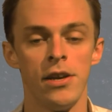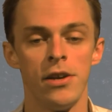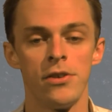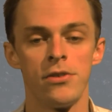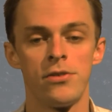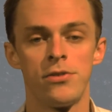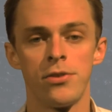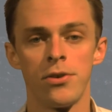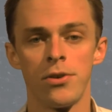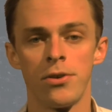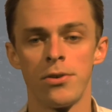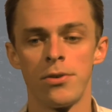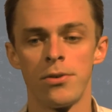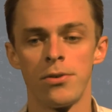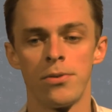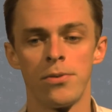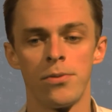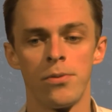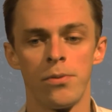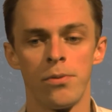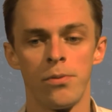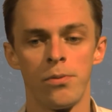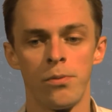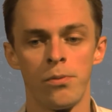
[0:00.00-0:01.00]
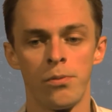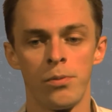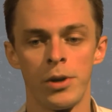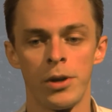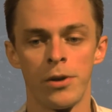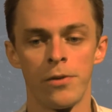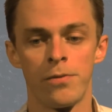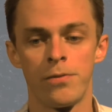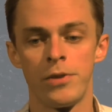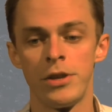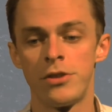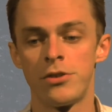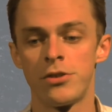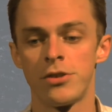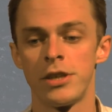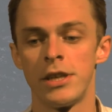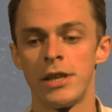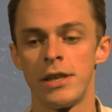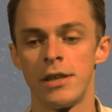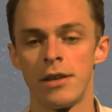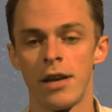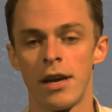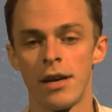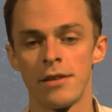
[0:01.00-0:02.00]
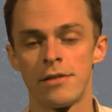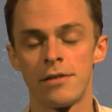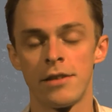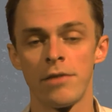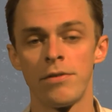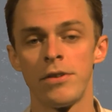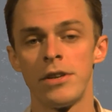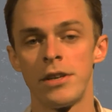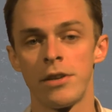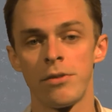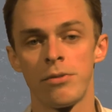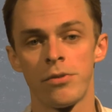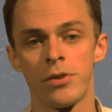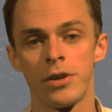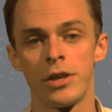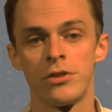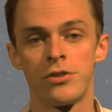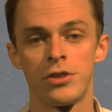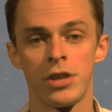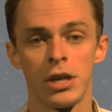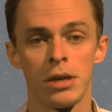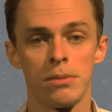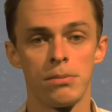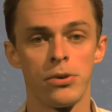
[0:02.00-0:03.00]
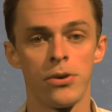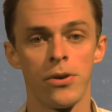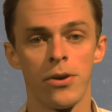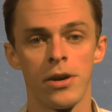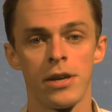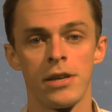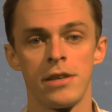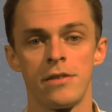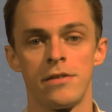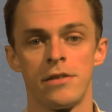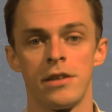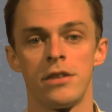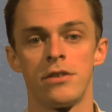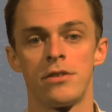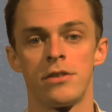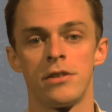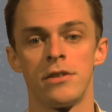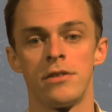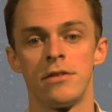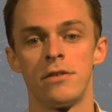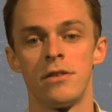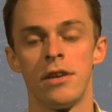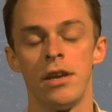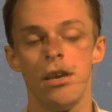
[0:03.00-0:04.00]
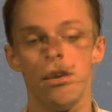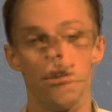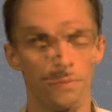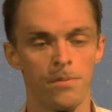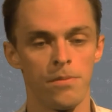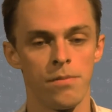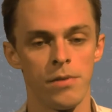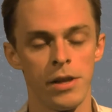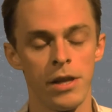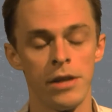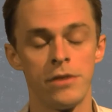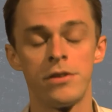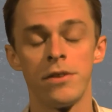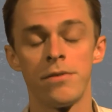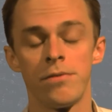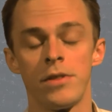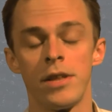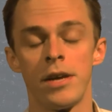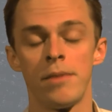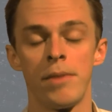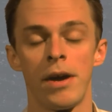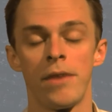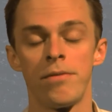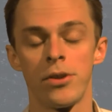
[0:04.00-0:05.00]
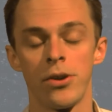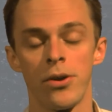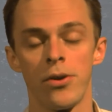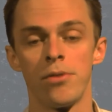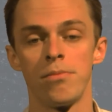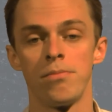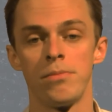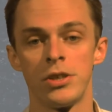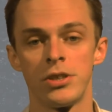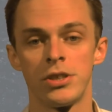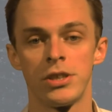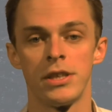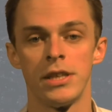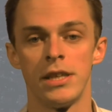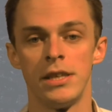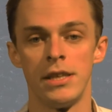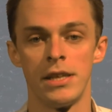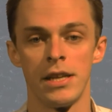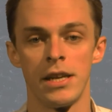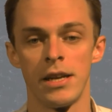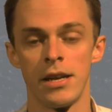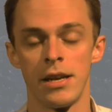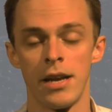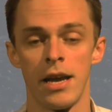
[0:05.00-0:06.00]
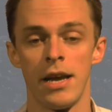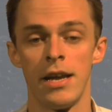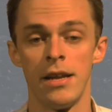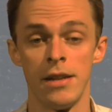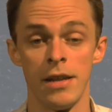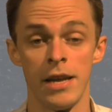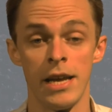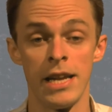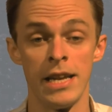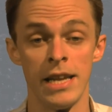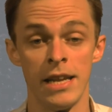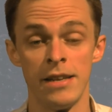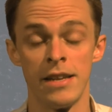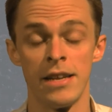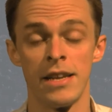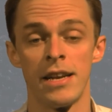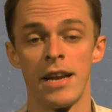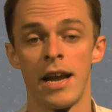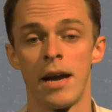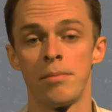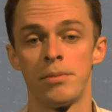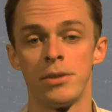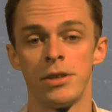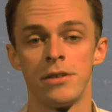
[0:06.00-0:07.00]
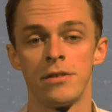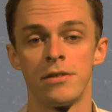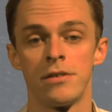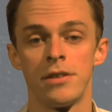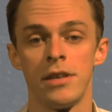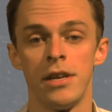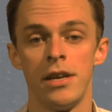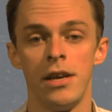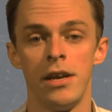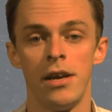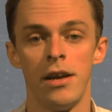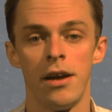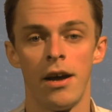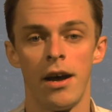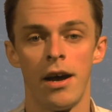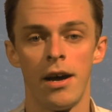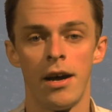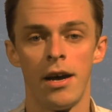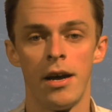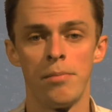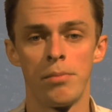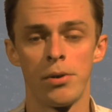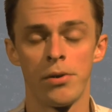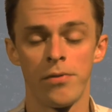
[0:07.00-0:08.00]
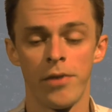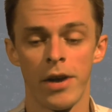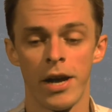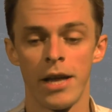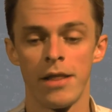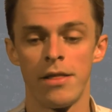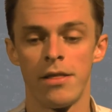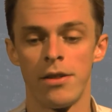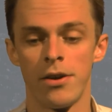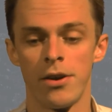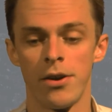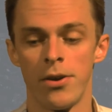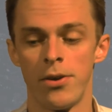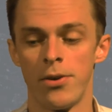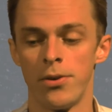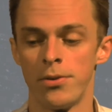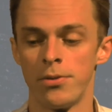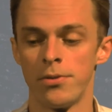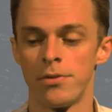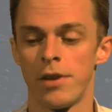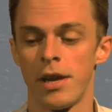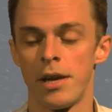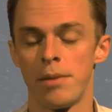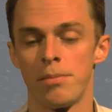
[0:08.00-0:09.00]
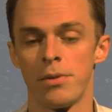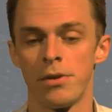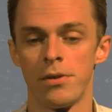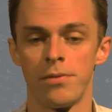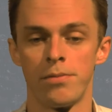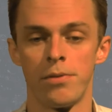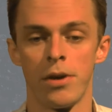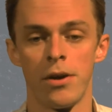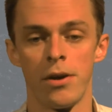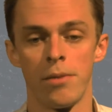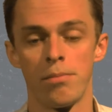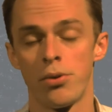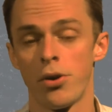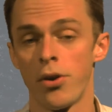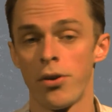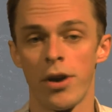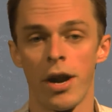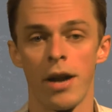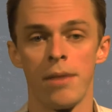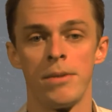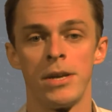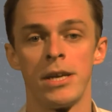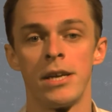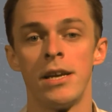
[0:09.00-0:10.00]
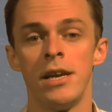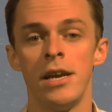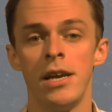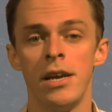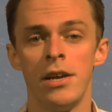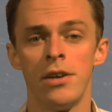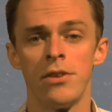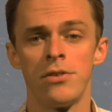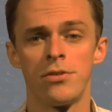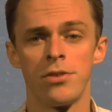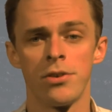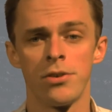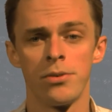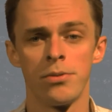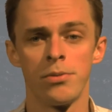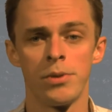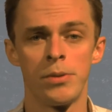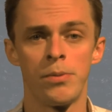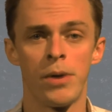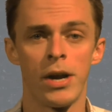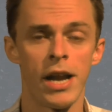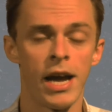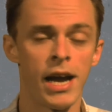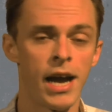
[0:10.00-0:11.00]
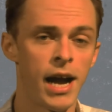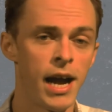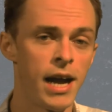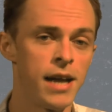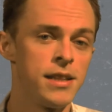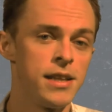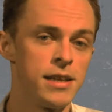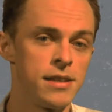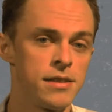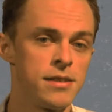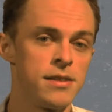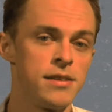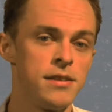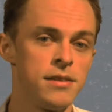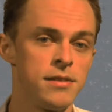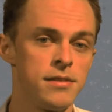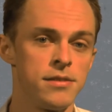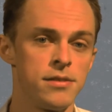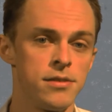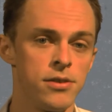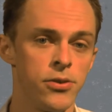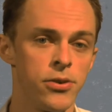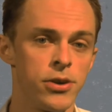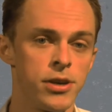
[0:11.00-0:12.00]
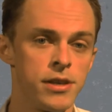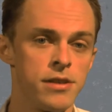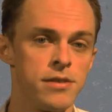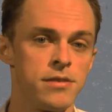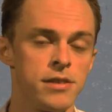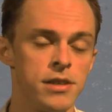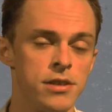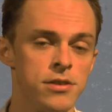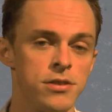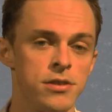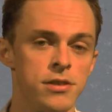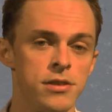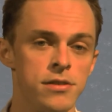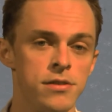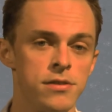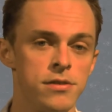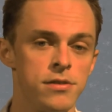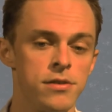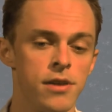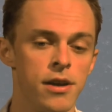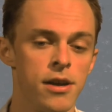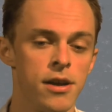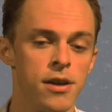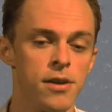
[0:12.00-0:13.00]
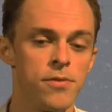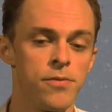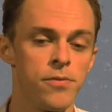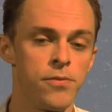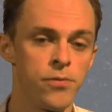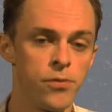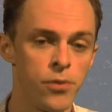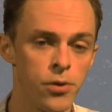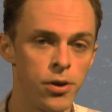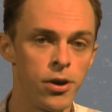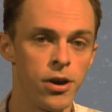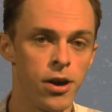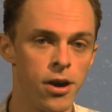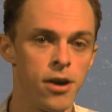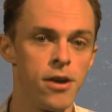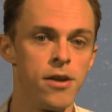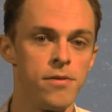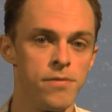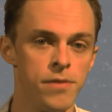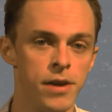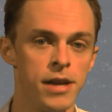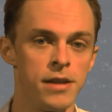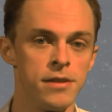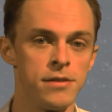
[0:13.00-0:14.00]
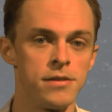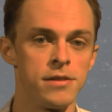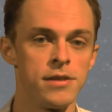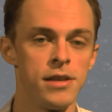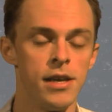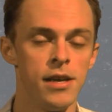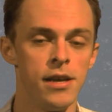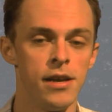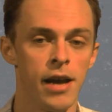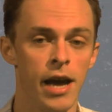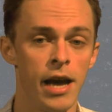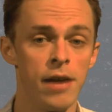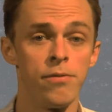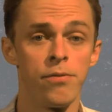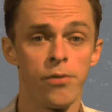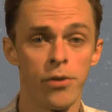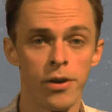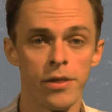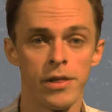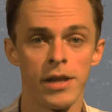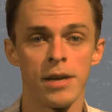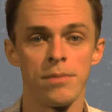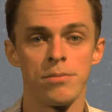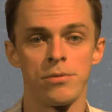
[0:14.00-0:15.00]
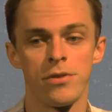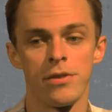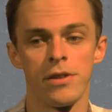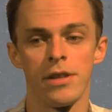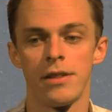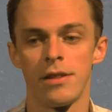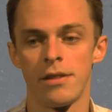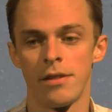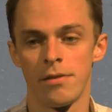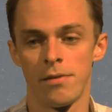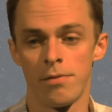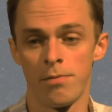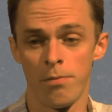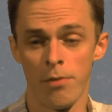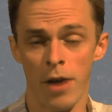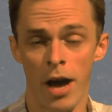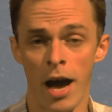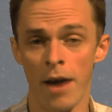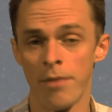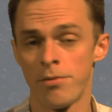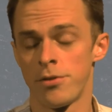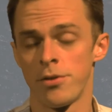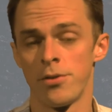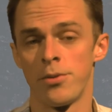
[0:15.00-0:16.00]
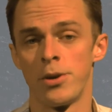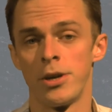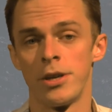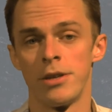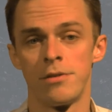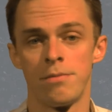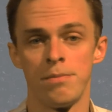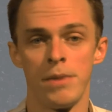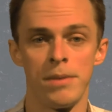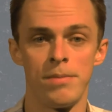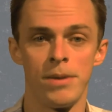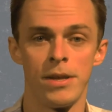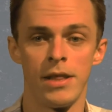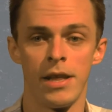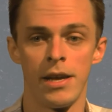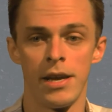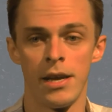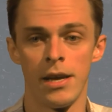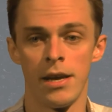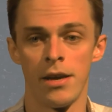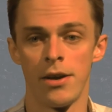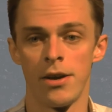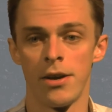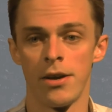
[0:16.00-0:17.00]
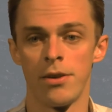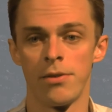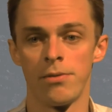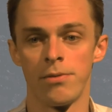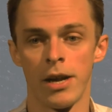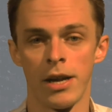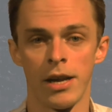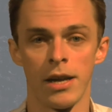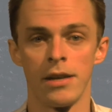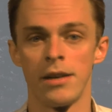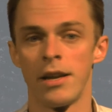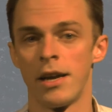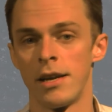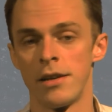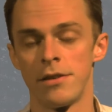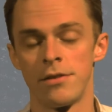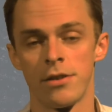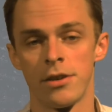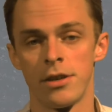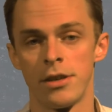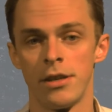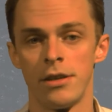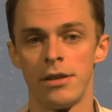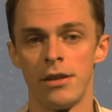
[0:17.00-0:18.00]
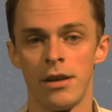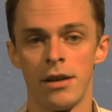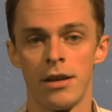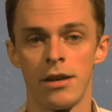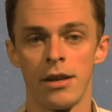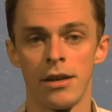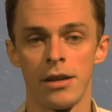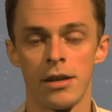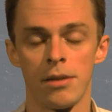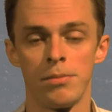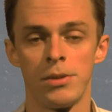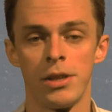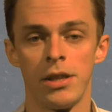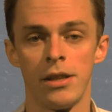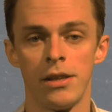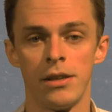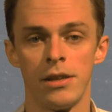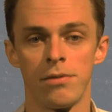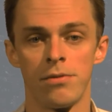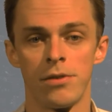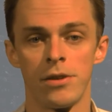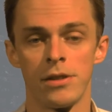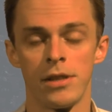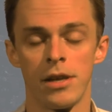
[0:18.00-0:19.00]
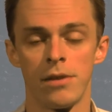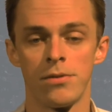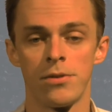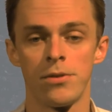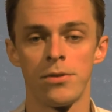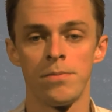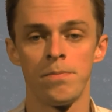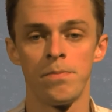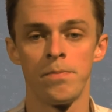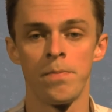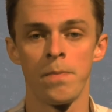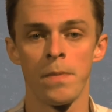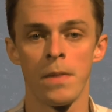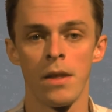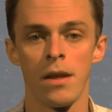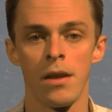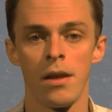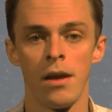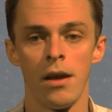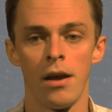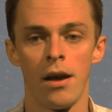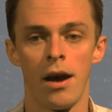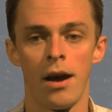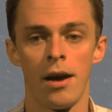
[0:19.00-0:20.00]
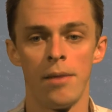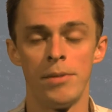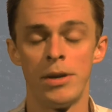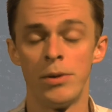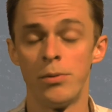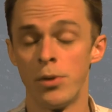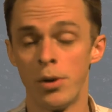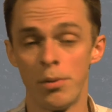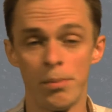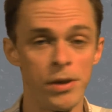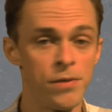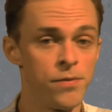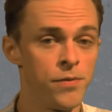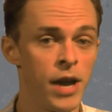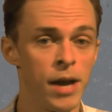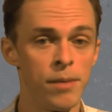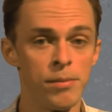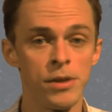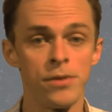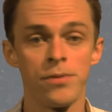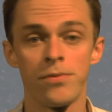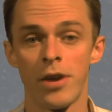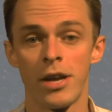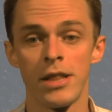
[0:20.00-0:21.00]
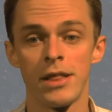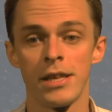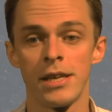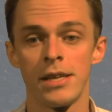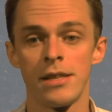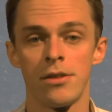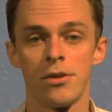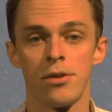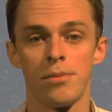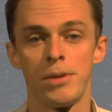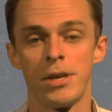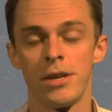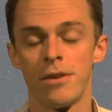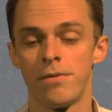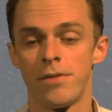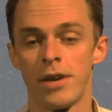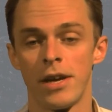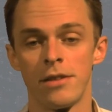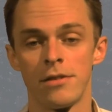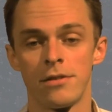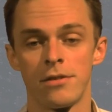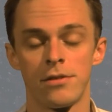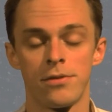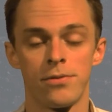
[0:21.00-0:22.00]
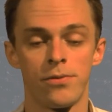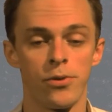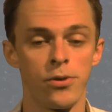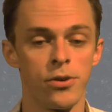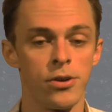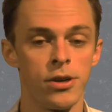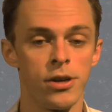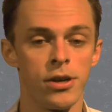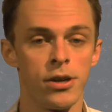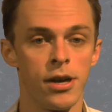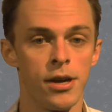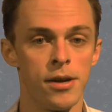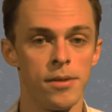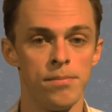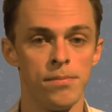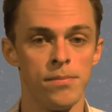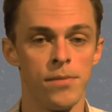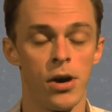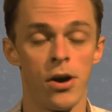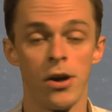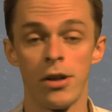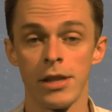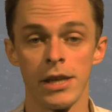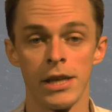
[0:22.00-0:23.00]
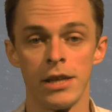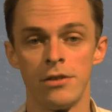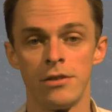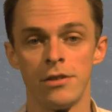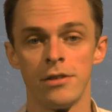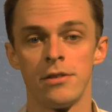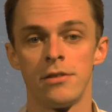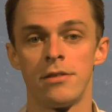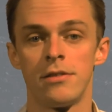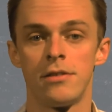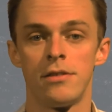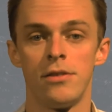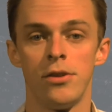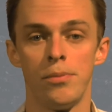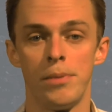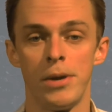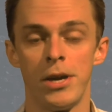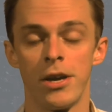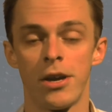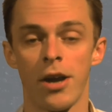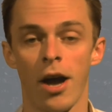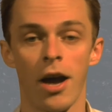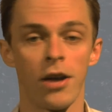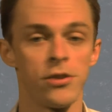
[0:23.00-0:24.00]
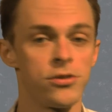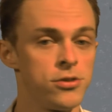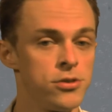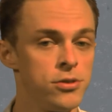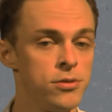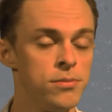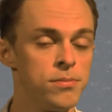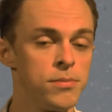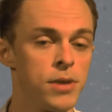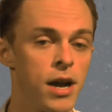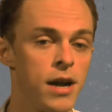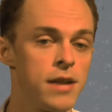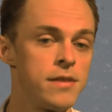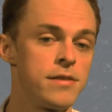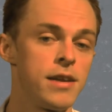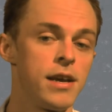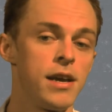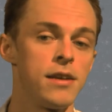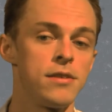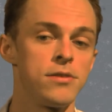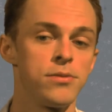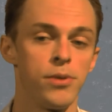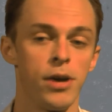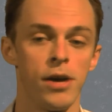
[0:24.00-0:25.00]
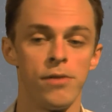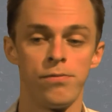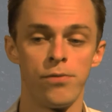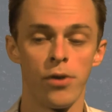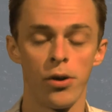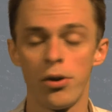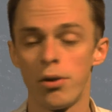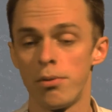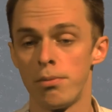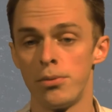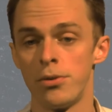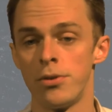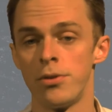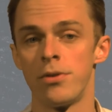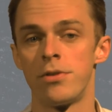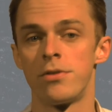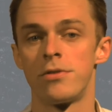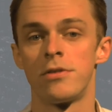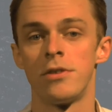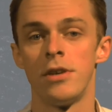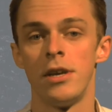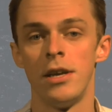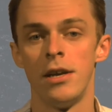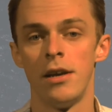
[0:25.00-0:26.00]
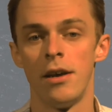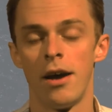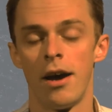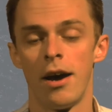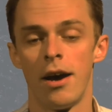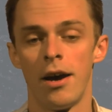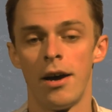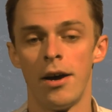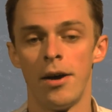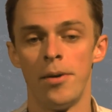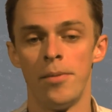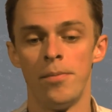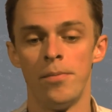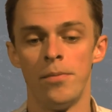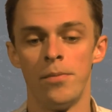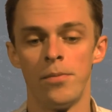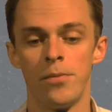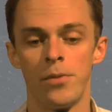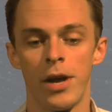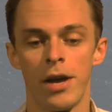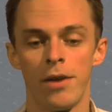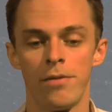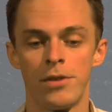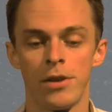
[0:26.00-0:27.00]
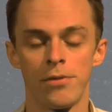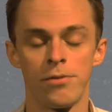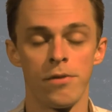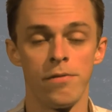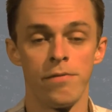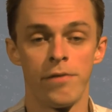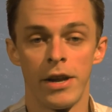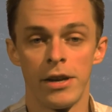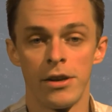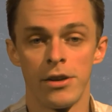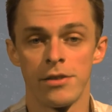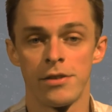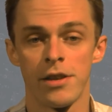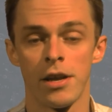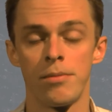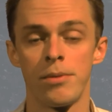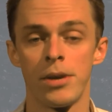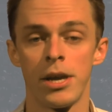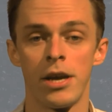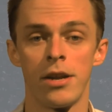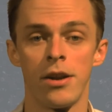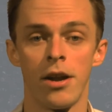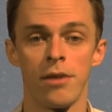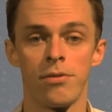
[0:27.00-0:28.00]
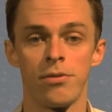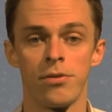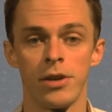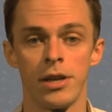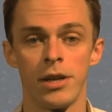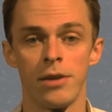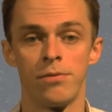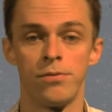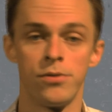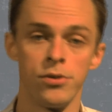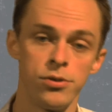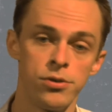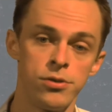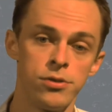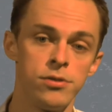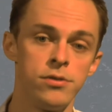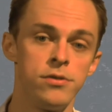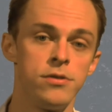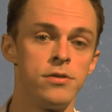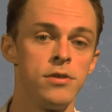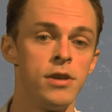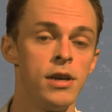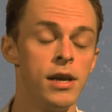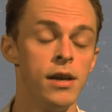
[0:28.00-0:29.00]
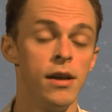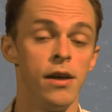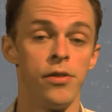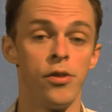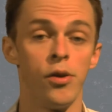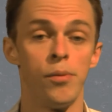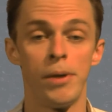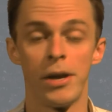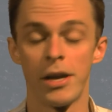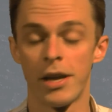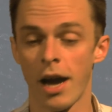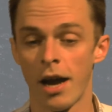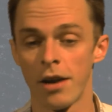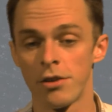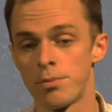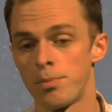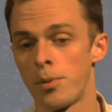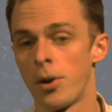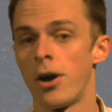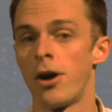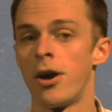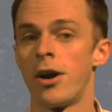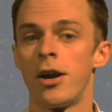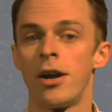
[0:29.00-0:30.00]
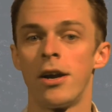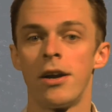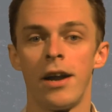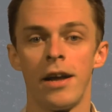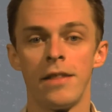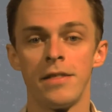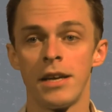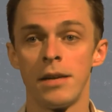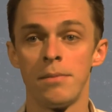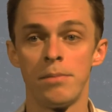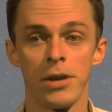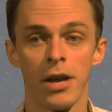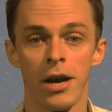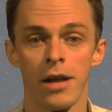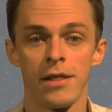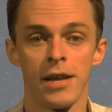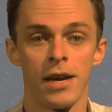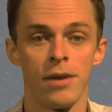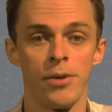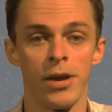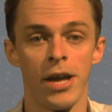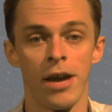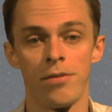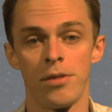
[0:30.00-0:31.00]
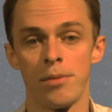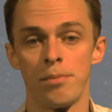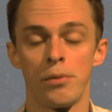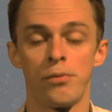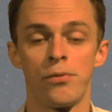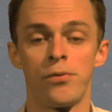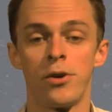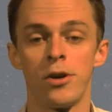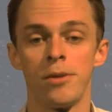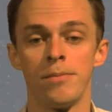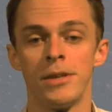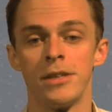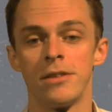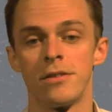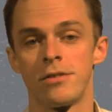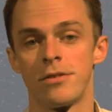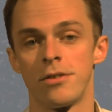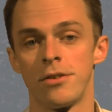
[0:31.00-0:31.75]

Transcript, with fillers: So we are featuring uh, seven different charitable organizations. Um, each of them have their own mission in, Indian, in Indianapolis uh, and provide their own type of uh, programming. So we want to highlight these organizations uh, for our event and for them so that afterwards maybe they are recognized on a, on a completely different level. Um, it will be family friendly. There'll be events for um, all ages. There'll be a costume contest. We'll have photo booths. Um, we have different vendors coming in offering foods. There'll be a cash bar. And then beyond that, we have the performance.